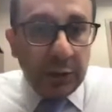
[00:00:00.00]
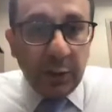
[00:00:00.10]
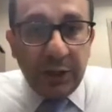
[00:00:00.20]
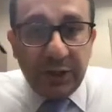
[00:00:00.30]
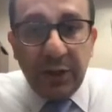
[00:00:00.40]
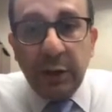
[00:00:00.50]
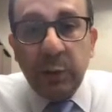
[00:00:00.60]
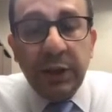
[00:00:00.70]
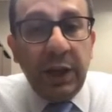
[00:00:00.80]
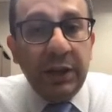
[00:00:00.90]
So let's
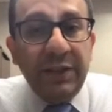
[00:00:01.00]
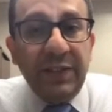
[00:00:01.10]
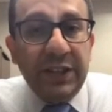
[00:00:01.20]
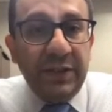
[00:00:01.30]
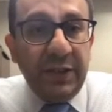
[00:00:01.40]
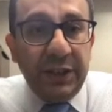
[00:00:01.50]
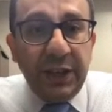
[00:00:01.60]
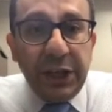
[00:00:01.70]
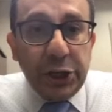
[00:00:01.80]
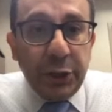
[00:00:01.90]
start with non-invasive
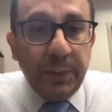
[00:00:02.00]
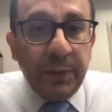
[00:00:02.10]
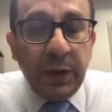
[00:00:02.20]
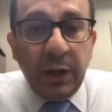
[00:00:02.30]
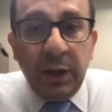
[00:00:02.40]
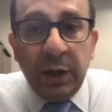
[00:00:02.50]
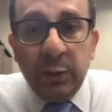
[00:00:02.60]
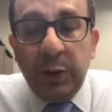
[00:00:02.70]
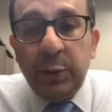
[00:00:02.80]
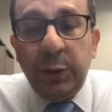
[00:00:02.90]
ventilation.
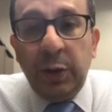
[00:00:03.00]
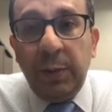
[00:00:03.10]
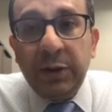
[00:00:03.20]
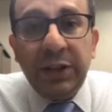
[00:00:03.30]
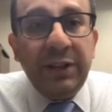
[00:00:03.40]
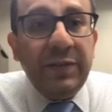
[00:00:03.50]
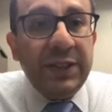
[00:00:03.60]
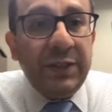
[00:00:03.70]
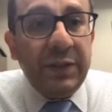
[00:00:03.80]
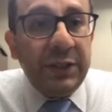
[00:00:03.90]
What do we know about
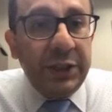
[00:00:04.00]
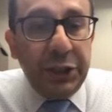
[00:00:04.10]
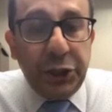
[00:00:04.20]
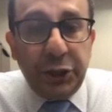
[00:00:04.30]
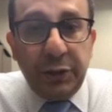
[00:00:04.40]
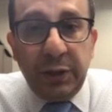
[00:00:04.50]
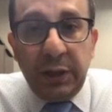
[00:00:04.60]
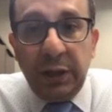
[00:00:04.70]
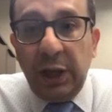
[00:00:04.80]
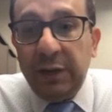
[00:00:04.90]
non-invasive ventilation?
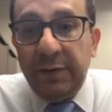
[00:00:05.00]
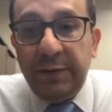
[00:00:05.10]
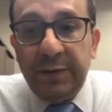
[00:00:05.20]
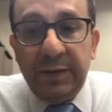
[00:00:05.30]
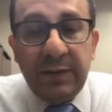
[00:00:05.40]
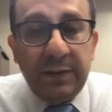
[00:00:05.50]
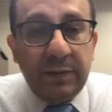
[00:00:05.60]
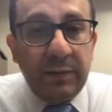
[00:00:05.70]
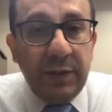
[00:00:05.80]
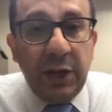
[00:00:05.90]
A lot
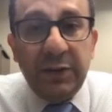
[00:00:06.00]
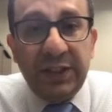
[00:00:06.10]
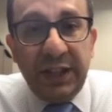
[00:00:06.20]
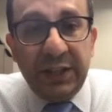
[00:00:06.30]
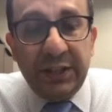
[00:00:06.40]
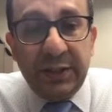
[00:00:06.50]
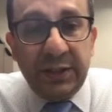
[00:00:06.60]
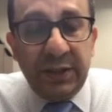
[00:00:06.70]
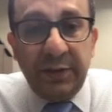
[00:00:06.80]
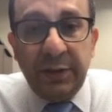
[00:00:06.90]
of studies,
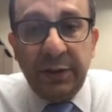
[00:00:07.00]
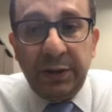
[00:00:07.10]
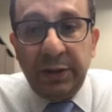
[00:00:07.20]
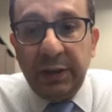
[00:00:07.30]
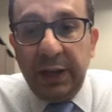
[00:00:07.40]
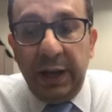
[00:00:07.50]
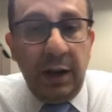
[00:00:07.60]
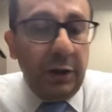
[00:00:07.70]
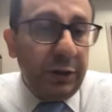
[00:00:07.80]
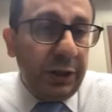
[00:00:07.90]

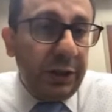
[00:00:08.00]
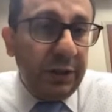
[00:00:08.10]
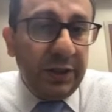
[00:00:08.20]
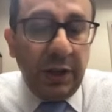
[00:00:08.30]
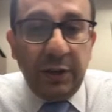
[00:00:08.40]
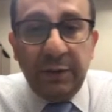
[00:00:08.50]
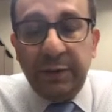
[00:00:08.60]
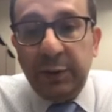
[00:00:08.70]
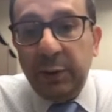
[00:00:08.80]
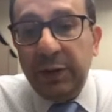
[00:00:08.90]
several articles, a lot
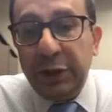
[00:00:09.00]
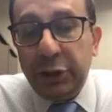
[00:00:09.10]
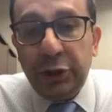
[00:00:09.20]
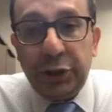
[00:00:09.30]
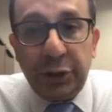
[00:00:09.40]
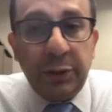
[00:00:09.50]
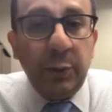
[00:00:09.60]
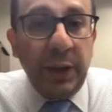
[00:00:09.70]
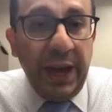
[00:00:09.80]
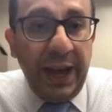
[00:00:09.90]
of
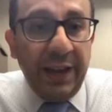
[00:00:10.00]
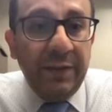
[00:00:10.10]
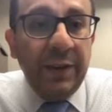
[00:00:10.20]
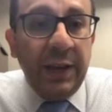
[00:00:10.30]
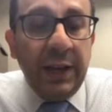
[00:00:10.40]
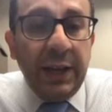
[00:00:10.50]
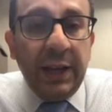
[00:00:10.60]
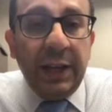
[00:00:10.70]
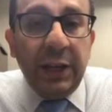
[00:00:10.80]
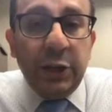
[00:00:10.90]
literature we have
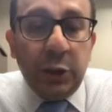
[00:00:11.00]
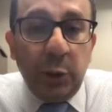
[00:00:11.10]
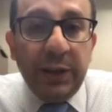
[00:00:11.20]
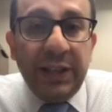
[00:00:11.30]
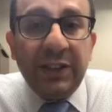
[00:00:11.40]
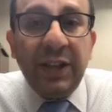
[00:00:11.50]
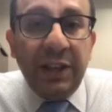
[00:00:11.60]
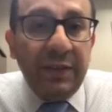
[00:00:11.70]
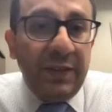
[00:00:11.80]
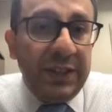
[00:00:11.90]
showing that
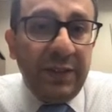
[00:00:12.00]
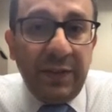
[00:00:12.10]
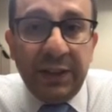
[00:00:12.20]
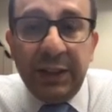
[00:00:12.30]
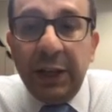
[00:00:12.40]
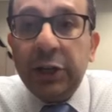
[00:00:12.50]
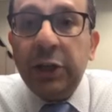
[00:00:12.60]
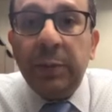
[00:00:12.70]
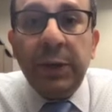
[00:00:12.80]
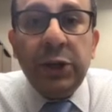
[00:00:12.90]
non-invasive
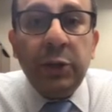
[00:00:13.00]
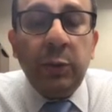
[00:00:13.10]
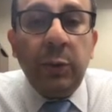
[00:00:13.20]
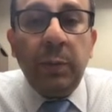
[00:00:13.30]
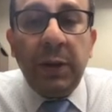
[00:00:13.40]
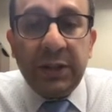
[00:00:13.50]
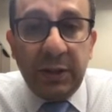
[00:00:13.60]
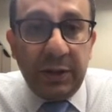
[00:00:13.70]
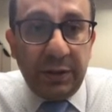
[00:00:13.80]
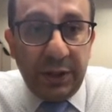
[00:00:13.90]
ventilation in patients with
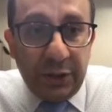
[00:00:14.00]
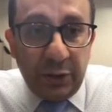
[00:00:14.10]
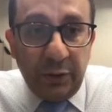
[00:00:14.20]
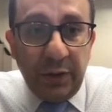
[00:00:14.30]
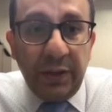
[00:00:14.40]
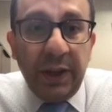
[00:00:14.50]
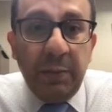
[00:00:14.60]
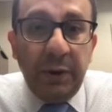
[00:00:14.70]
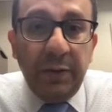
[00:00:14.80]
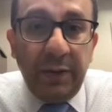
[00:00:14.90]
muscular dystrophy, they
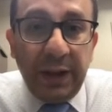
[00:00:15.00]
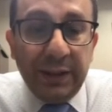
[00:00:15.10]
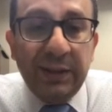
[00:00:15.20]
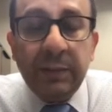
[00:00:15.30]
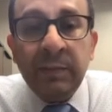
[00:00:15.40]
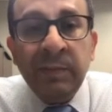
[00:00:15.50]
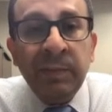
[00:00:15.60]
prevent